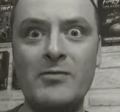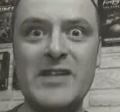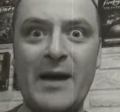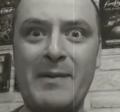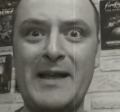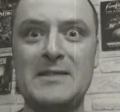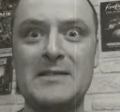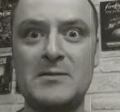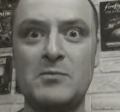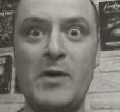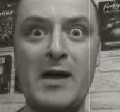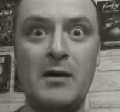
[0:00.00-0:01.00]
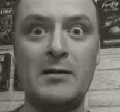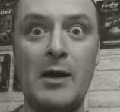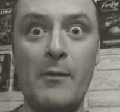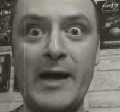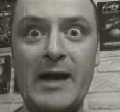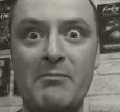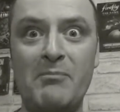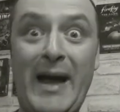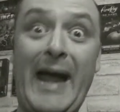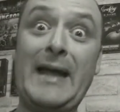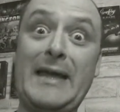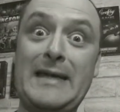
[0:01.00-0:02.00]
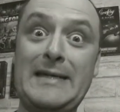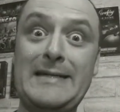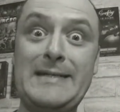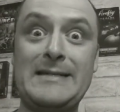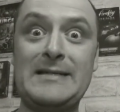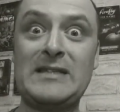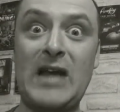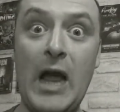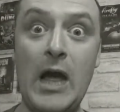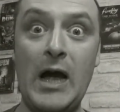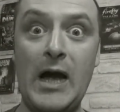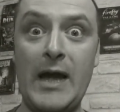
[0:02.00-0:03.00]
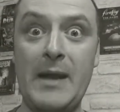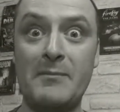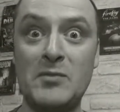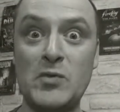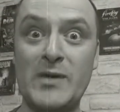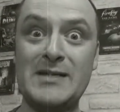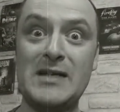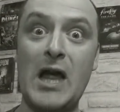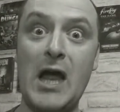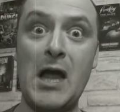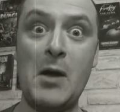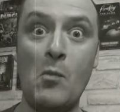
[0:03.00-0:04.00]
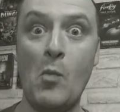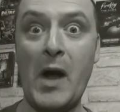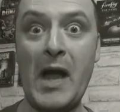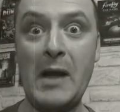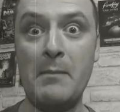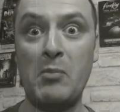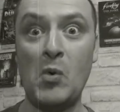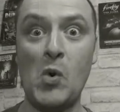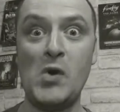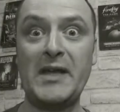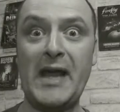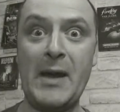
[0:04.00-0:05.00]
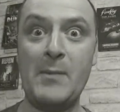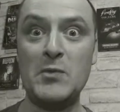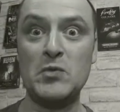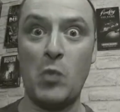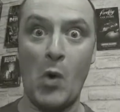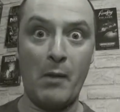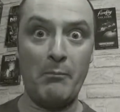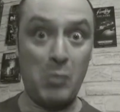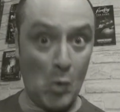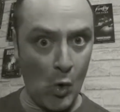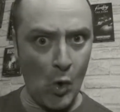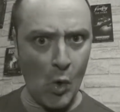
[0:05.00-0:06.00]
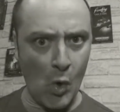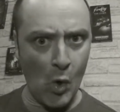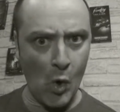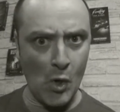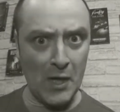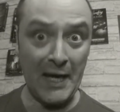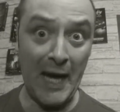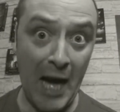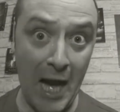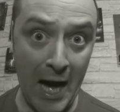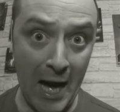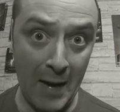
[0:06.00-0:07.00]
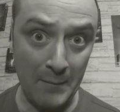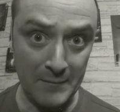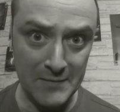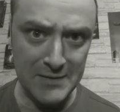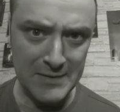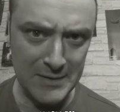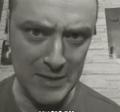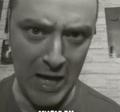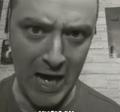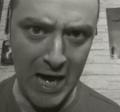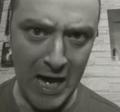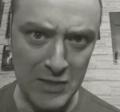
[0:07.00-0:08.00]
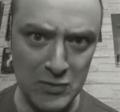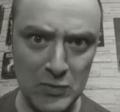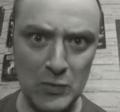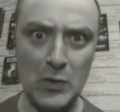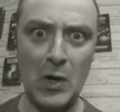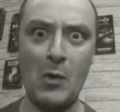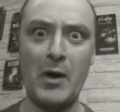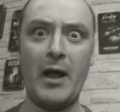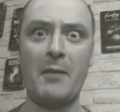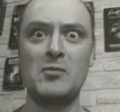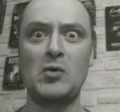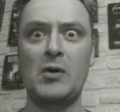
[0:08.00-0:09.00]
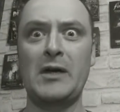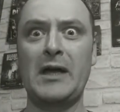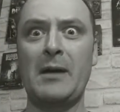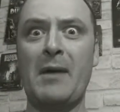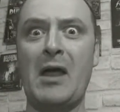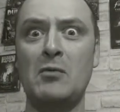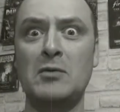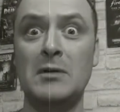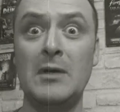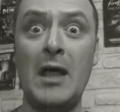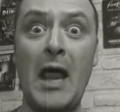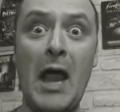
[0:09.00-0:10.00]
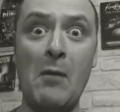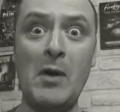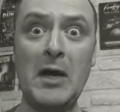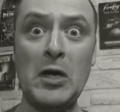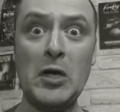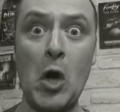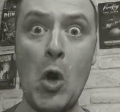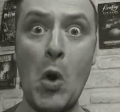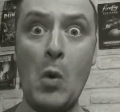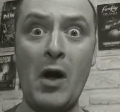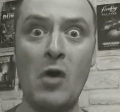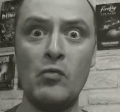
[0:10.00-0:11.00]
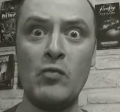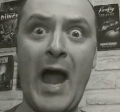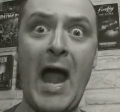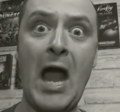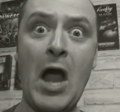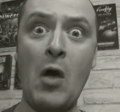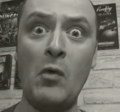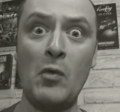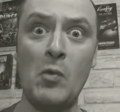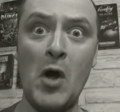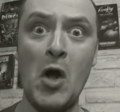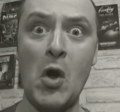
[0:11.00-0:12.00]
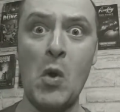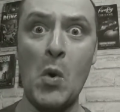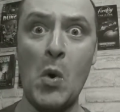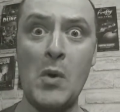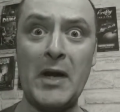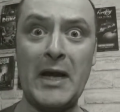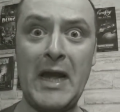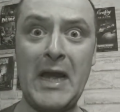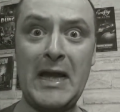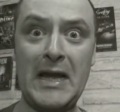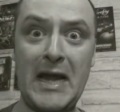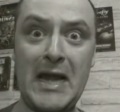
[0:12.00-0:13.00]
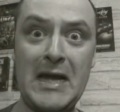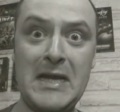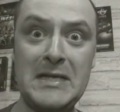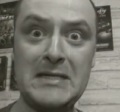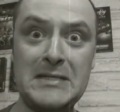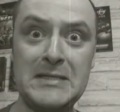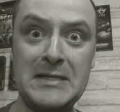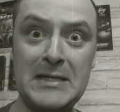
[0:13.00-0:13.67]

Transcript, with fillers: Chappets! We're going back in time to a time when board games were board games. Yes, you know what I'm talking about. And we're gonna go around the world in 80 days.